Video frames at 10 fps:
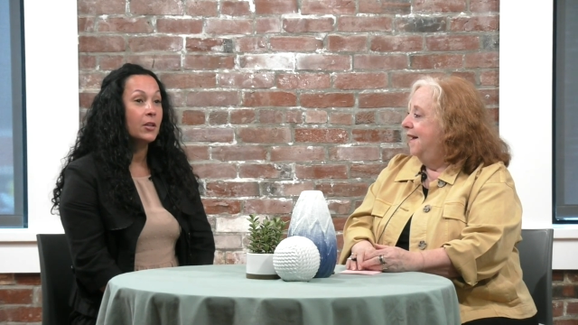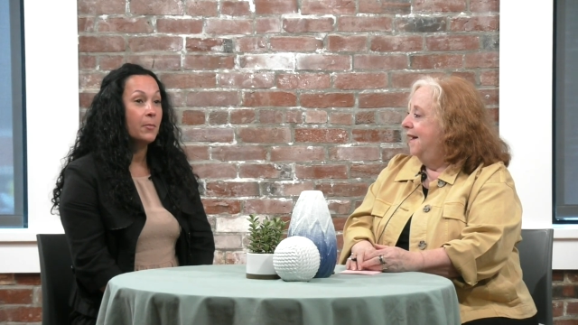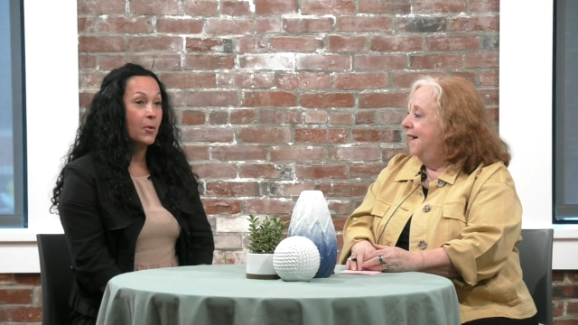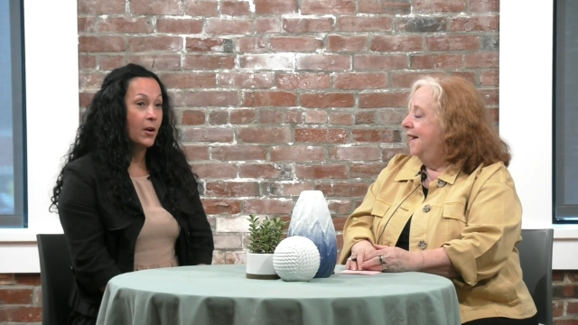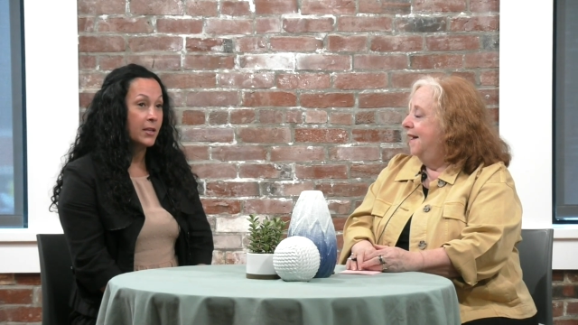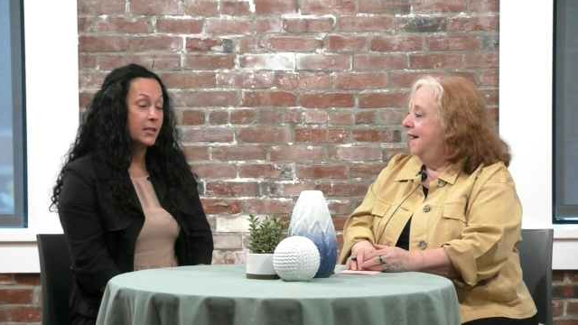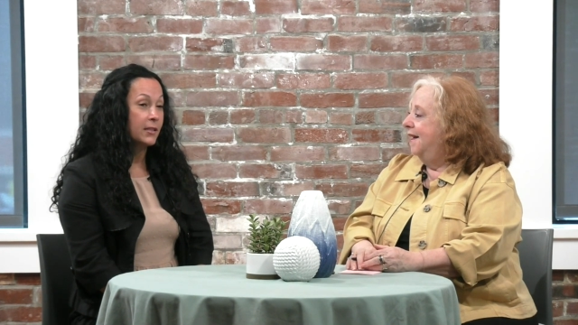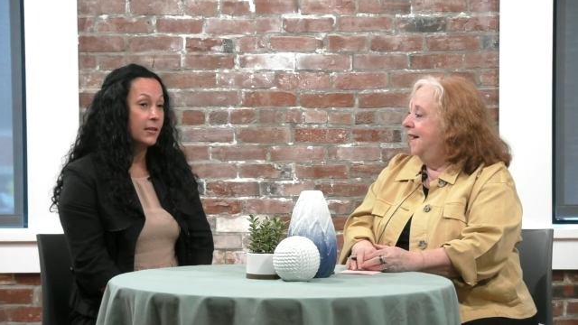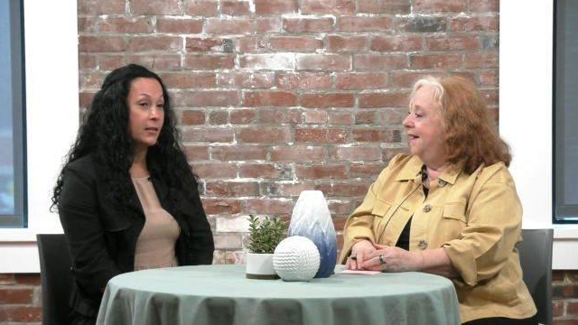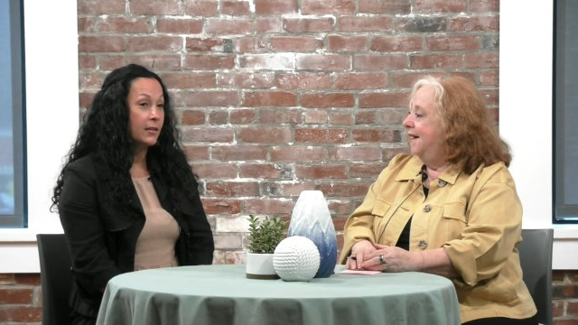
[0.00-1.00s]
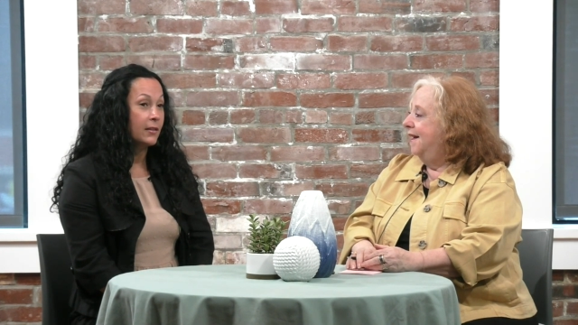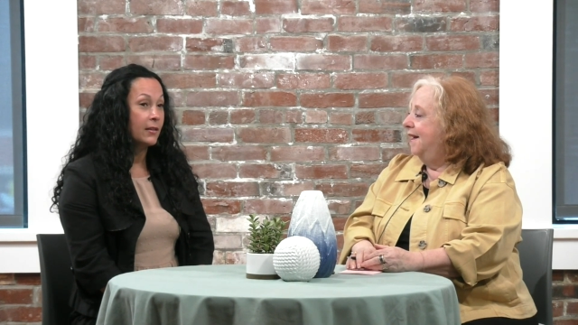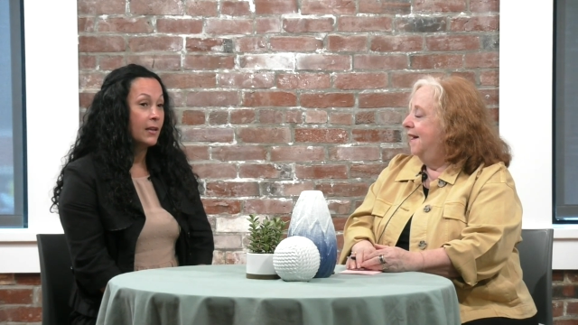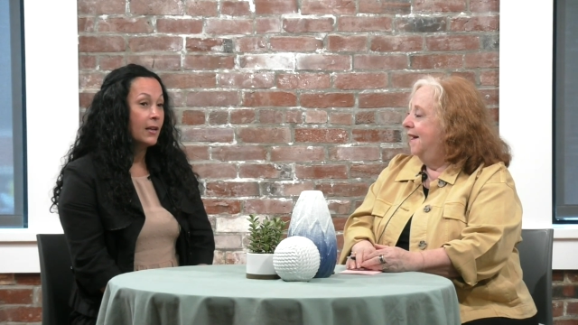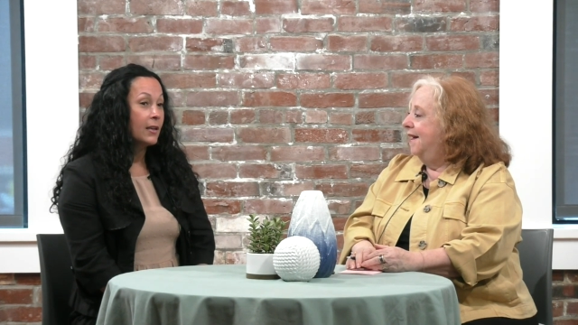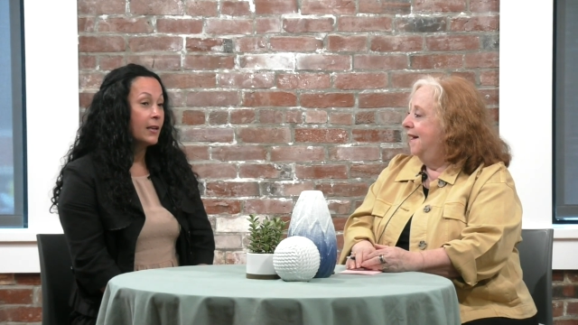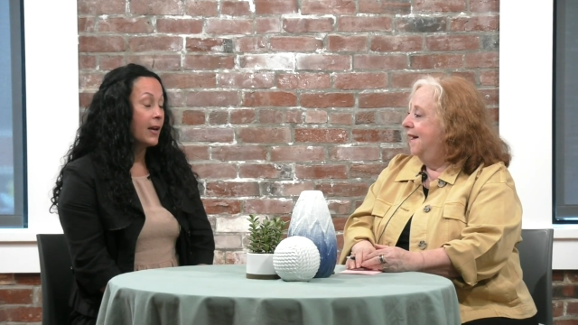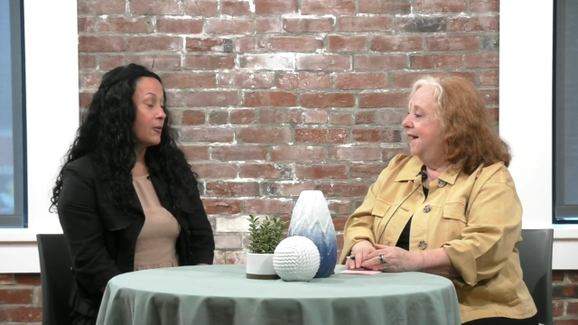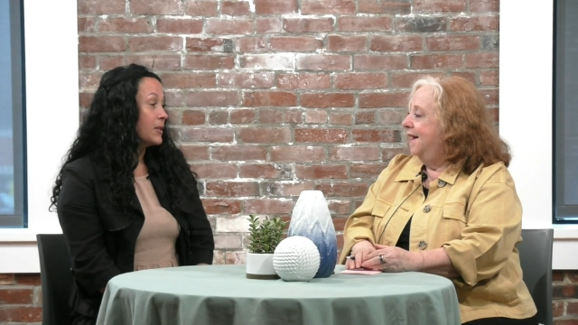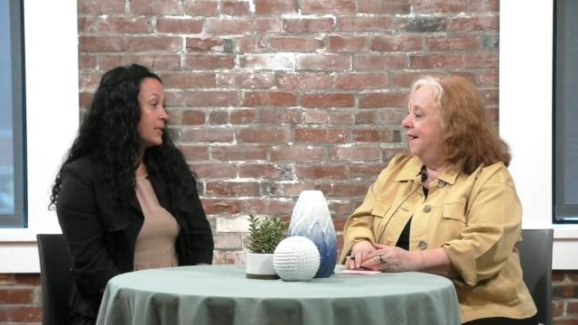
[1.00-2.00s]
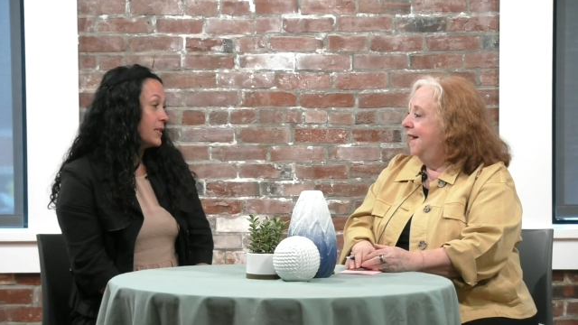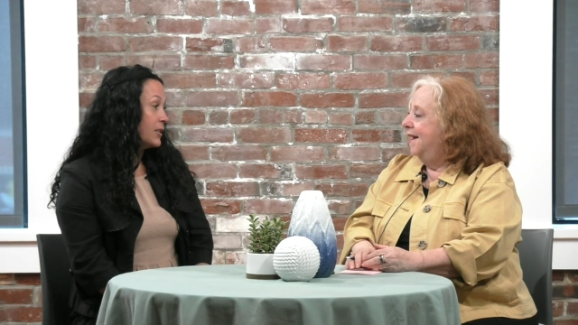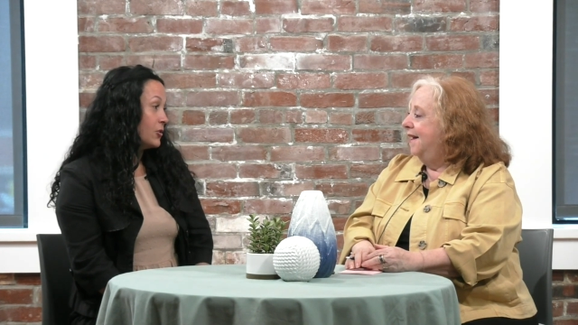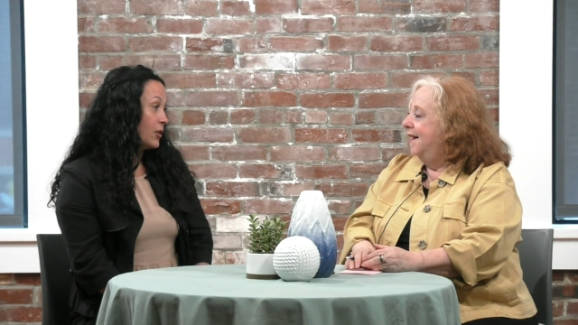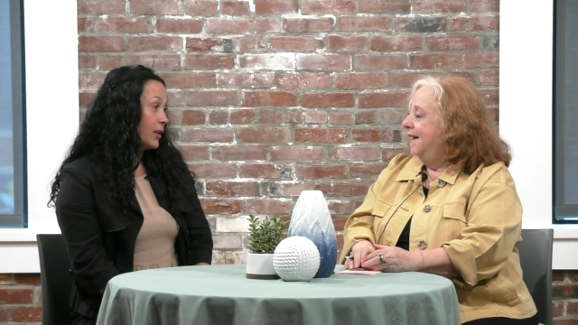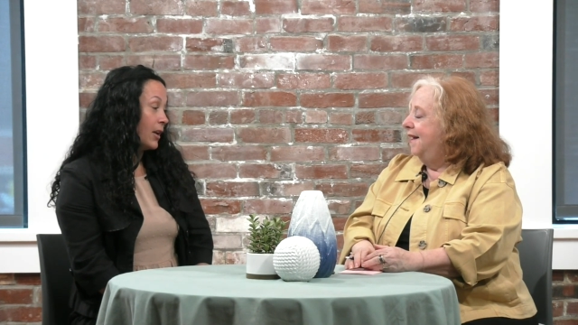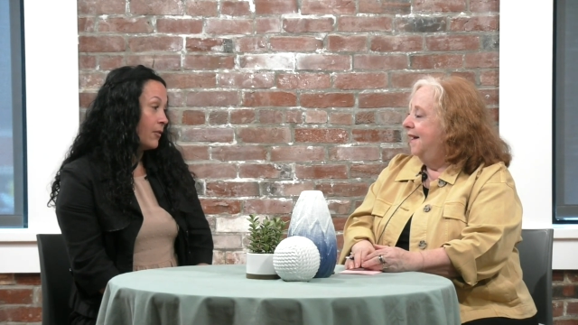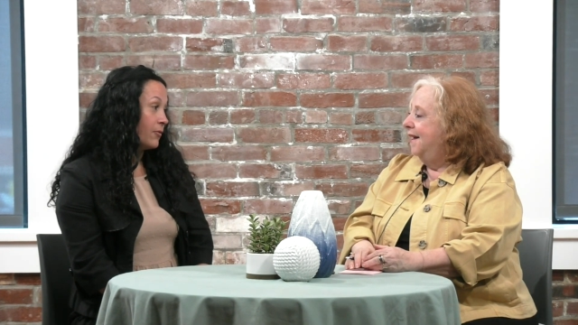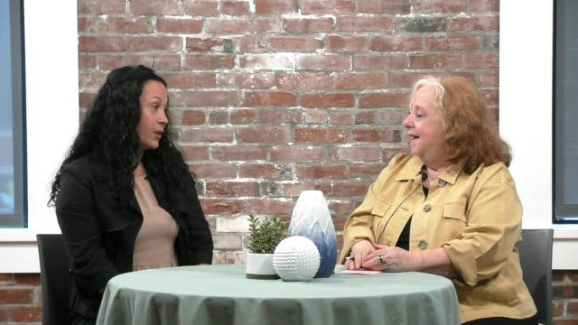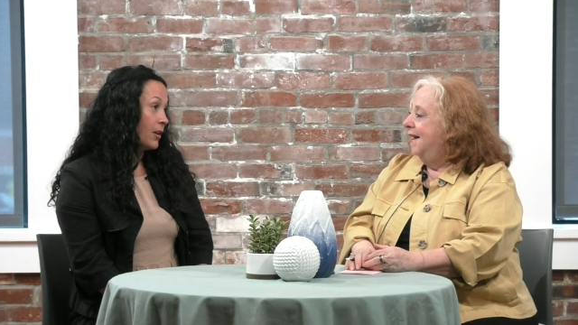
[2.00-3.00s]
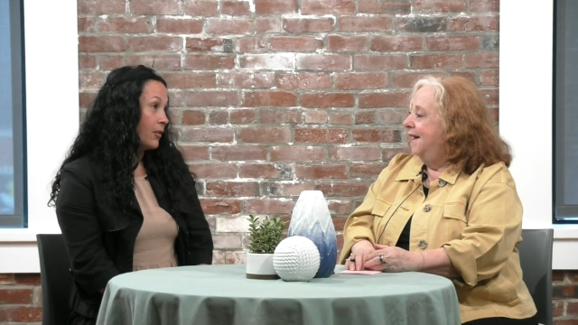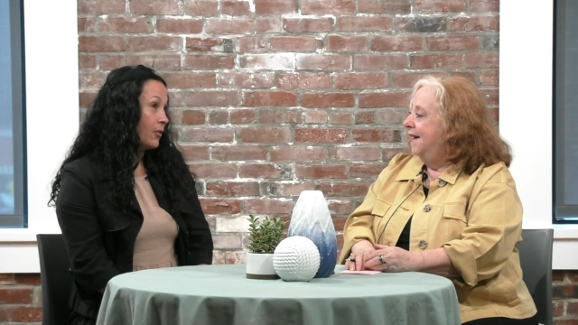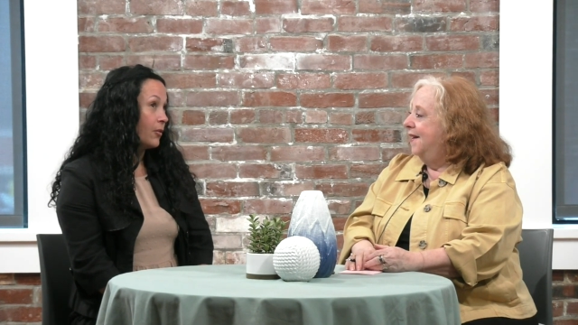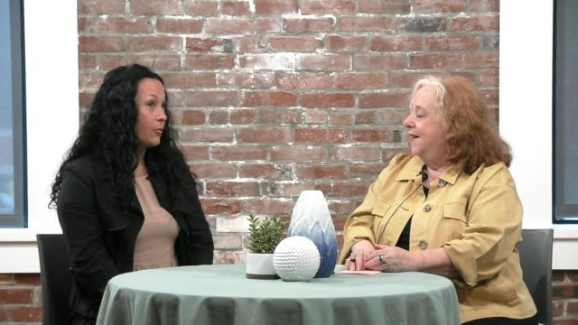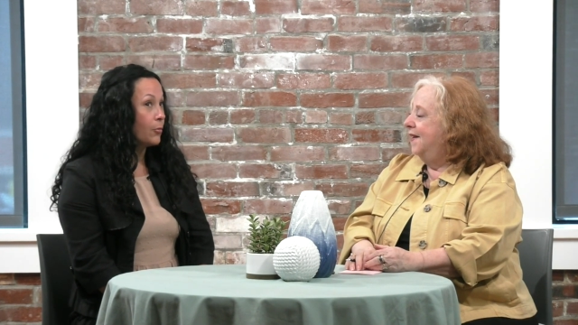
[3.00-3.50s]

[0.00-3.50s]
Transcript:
Speaker 1: in Boston, and now he's DJing every other